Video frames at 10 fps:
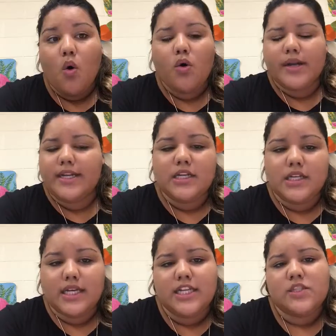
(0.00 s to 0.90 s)
or in
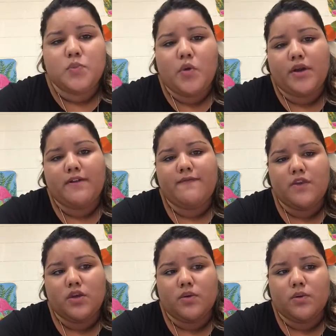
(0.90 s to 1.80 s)
its point of
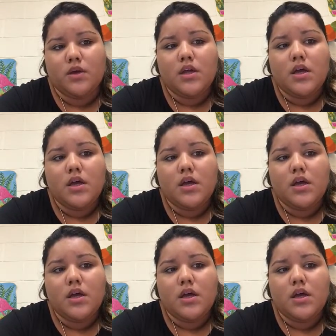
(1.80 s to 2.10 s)
view.